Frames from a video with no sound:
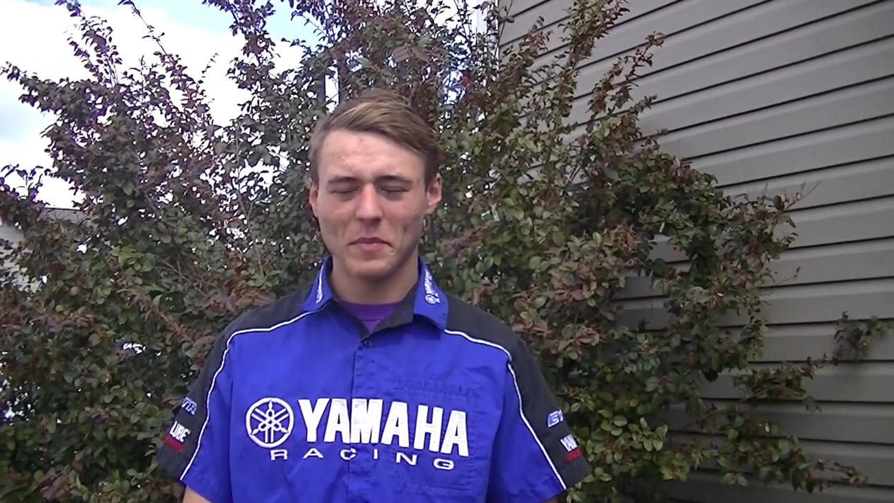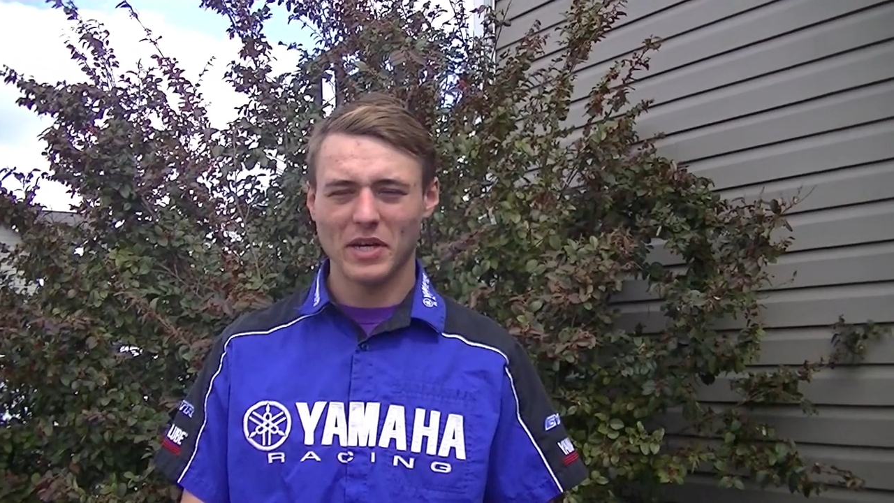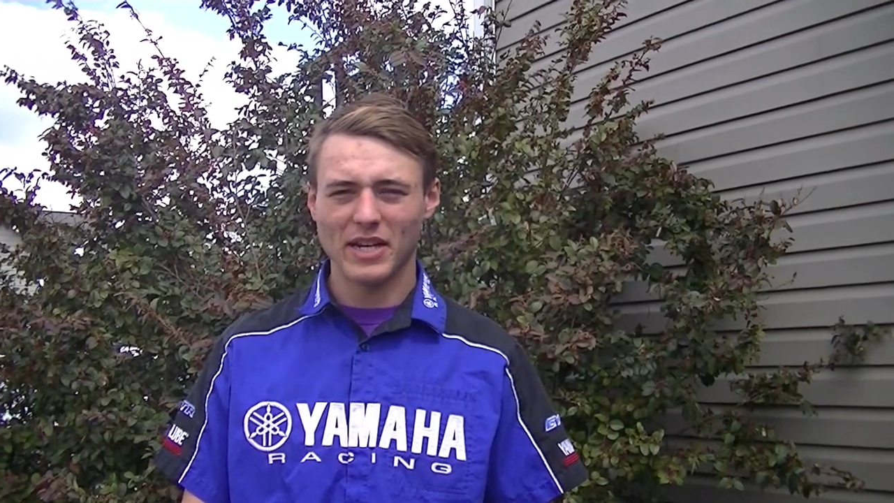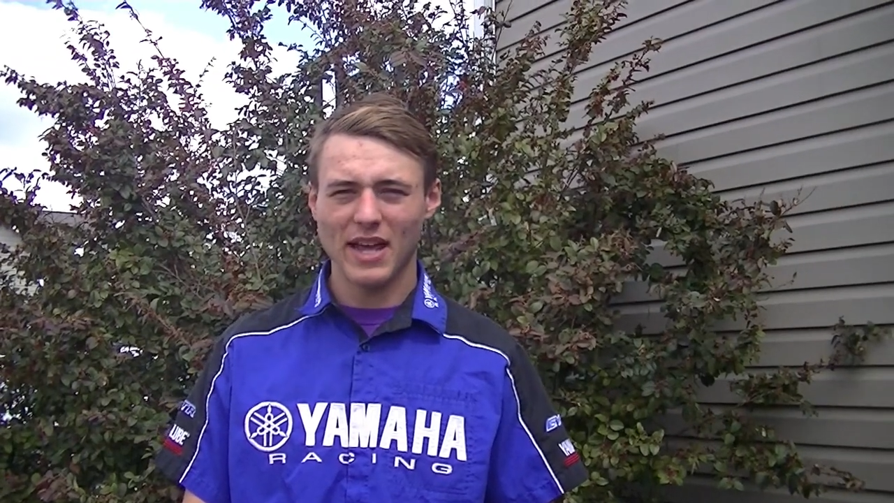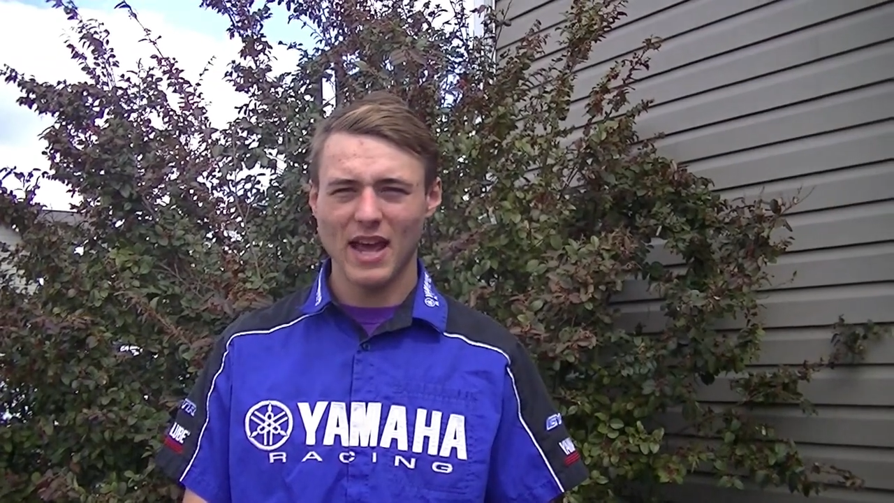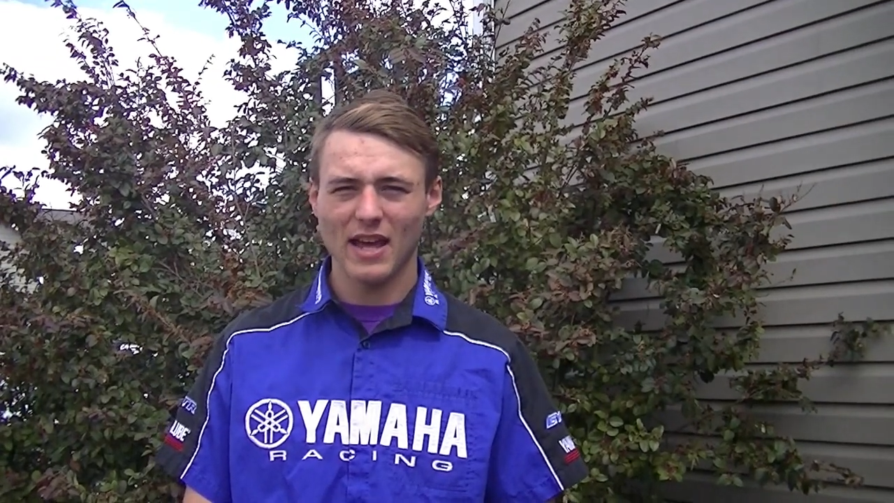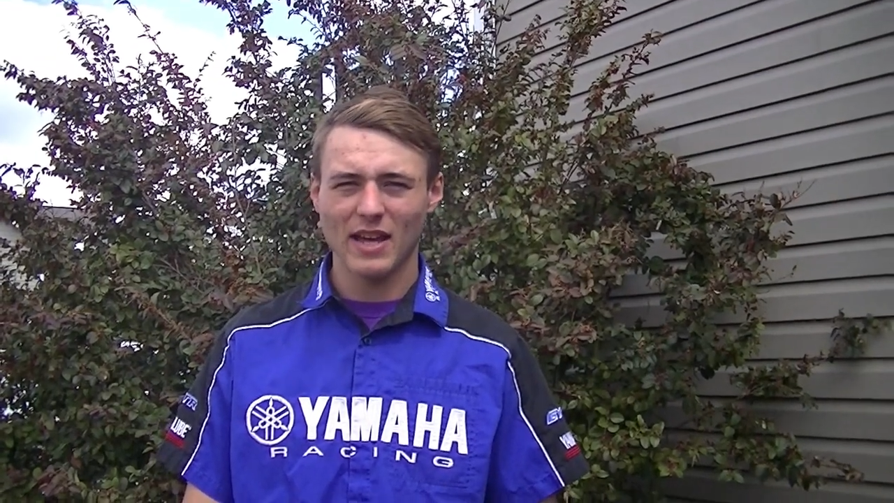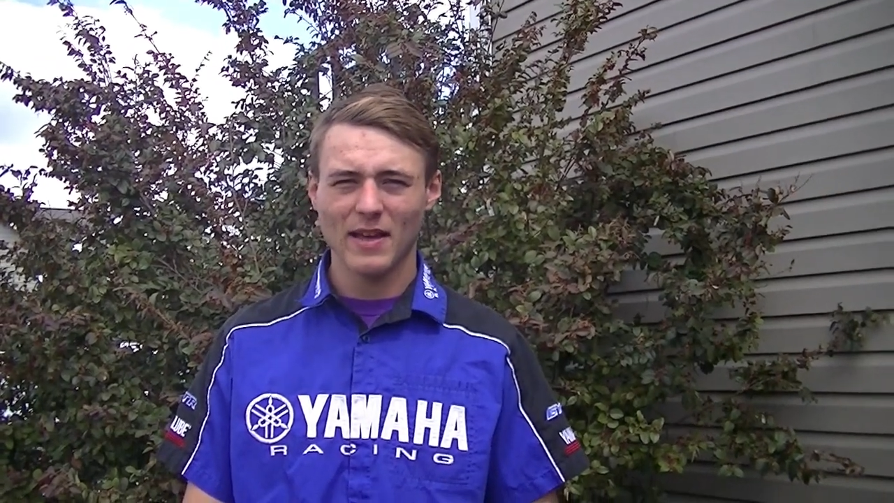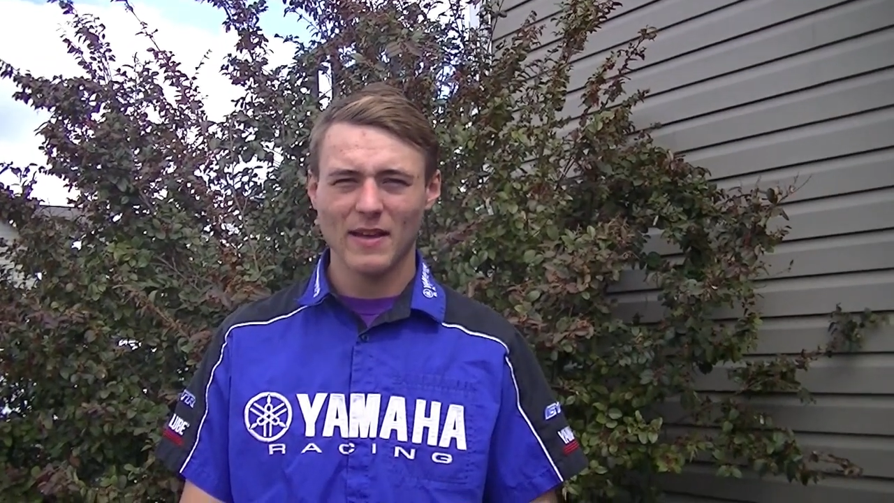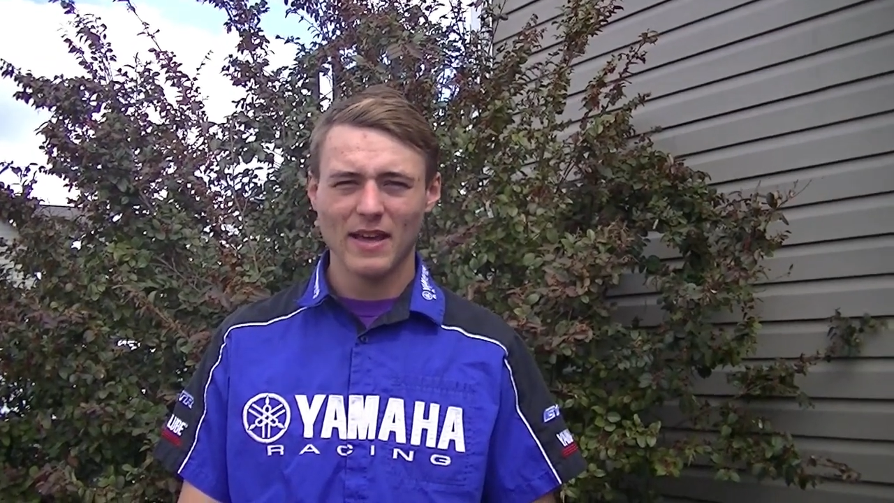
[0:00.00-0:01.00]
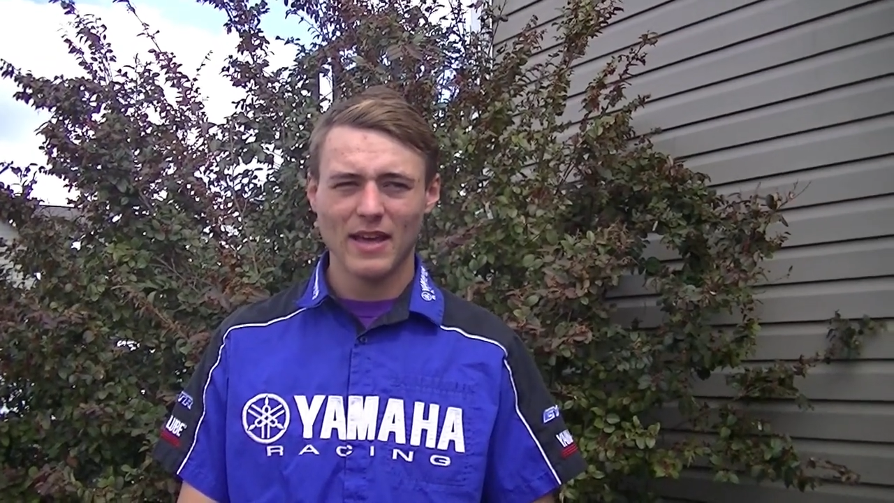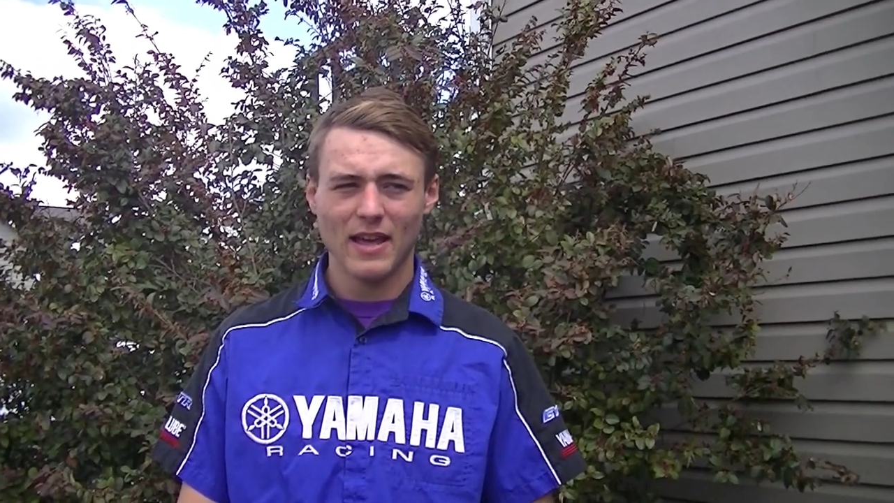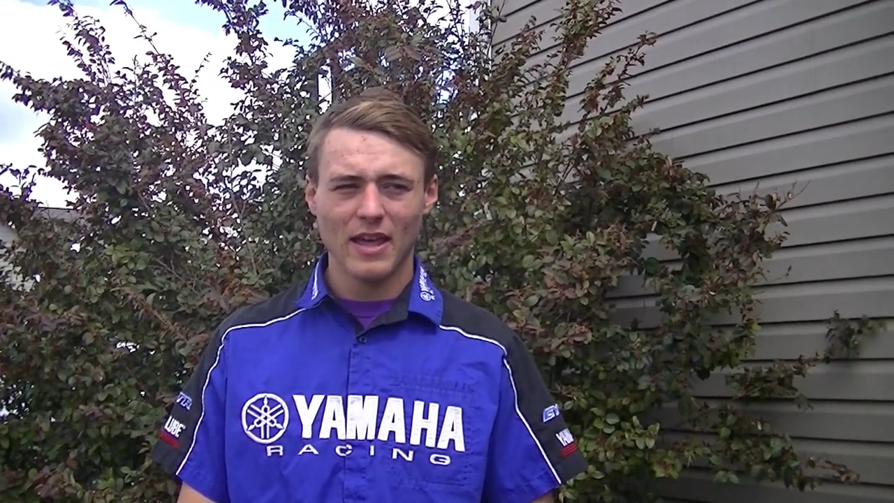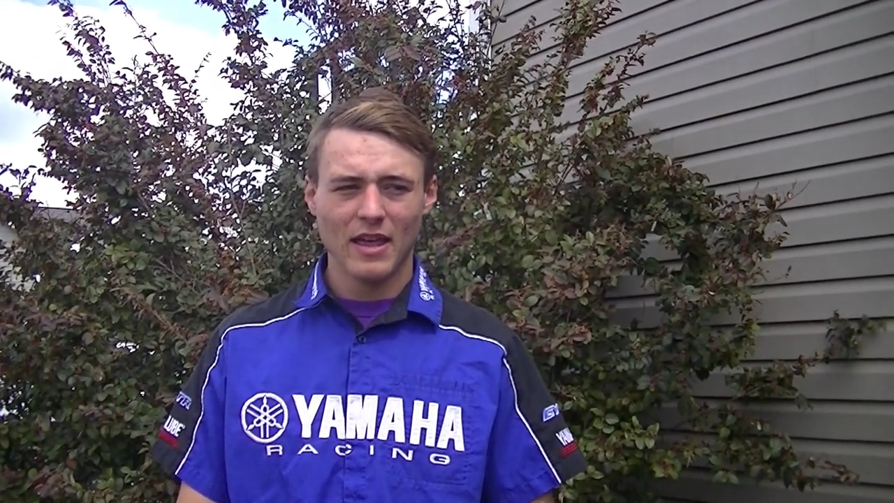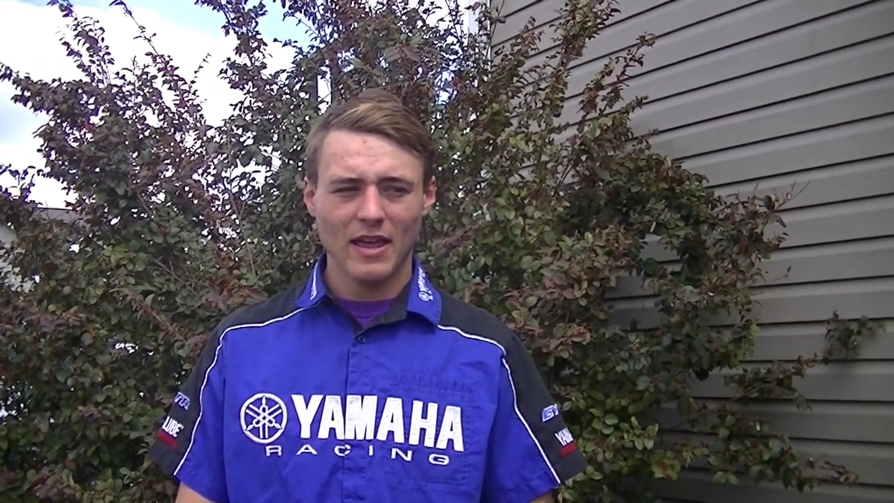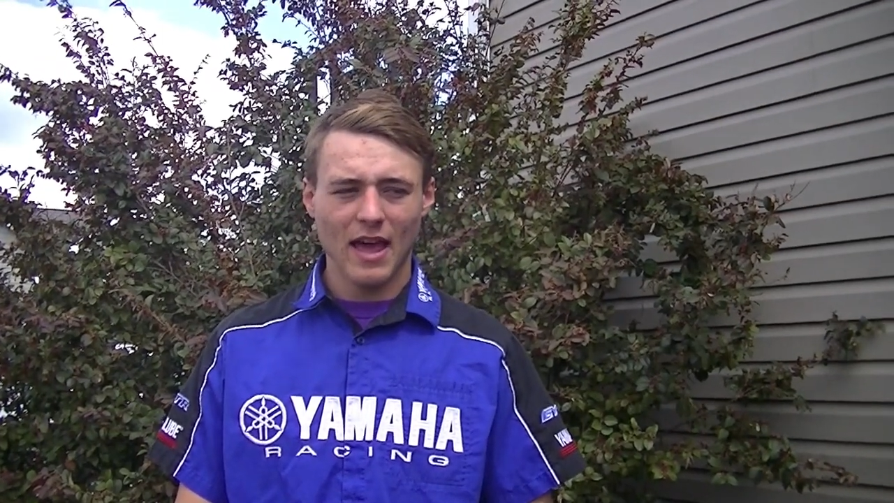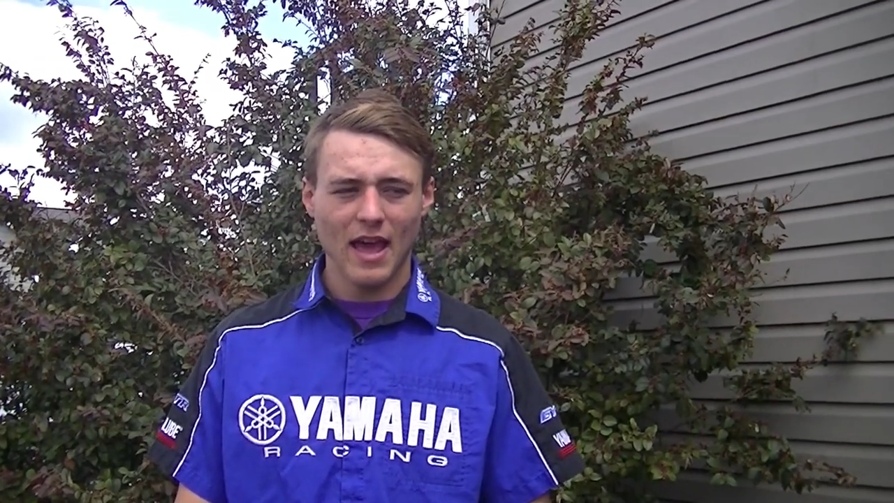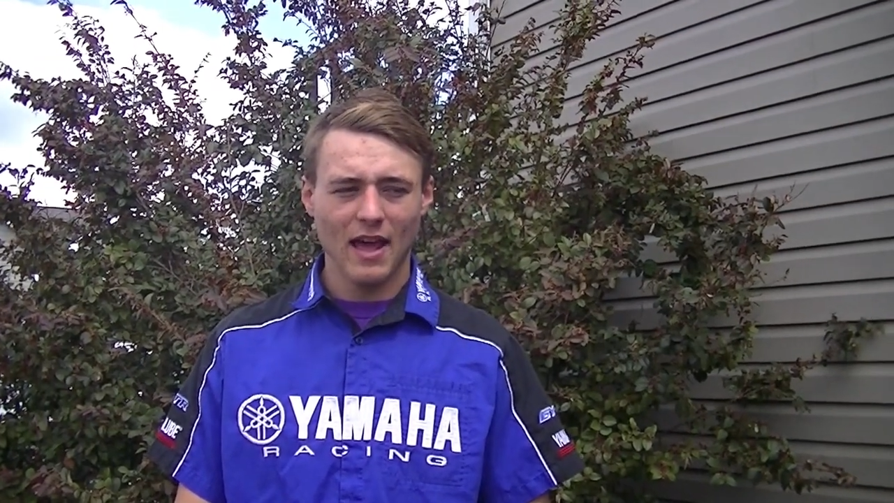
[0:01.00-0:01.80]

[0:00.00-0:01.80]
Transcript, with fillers: Monday